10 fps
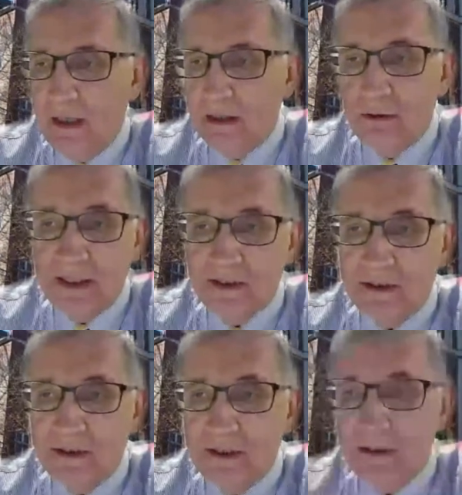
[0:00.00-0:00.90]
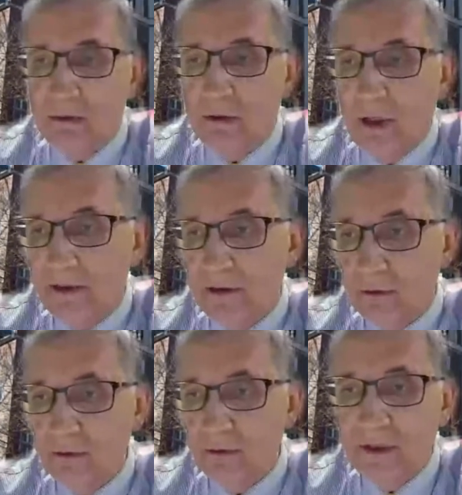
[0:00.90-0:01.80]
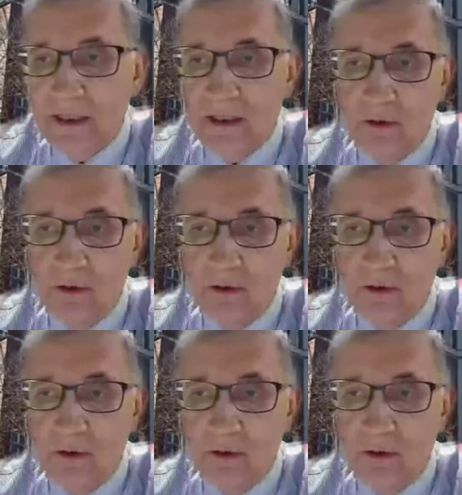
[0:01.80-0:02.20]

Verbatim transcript: don't hesitate to ask today